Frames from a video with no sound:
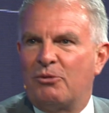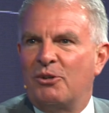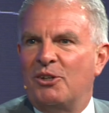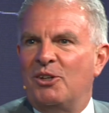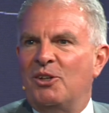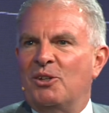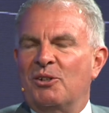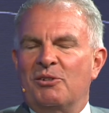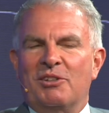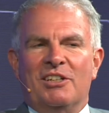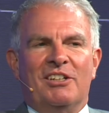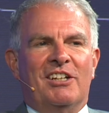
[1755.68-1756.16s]
for
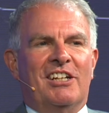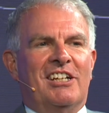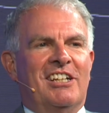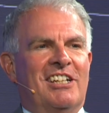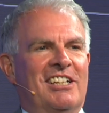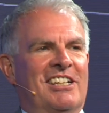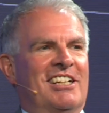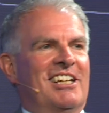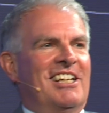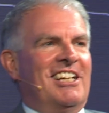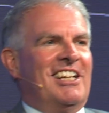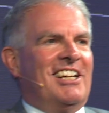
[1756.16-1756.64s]
you
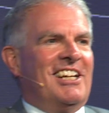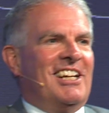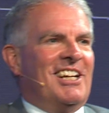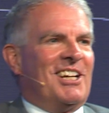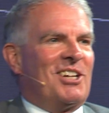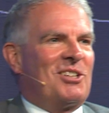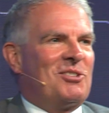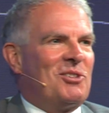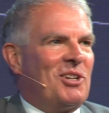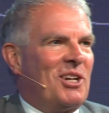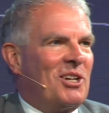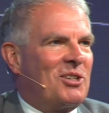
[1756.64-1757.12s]

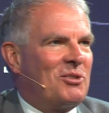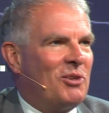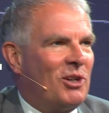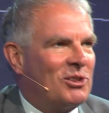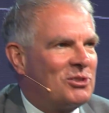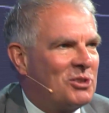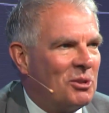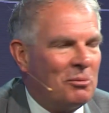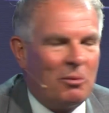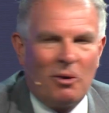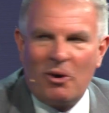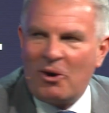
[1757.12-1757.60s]

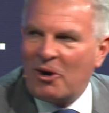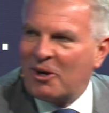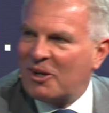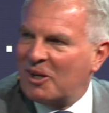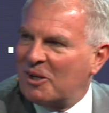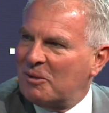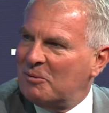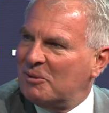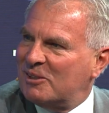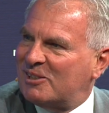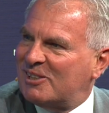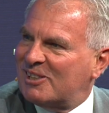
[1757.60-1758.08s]
across the border,
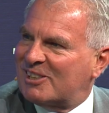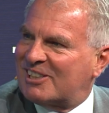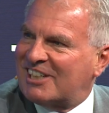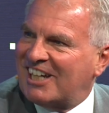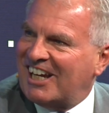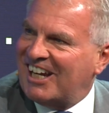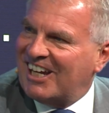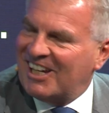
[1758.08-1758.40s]
Mrs.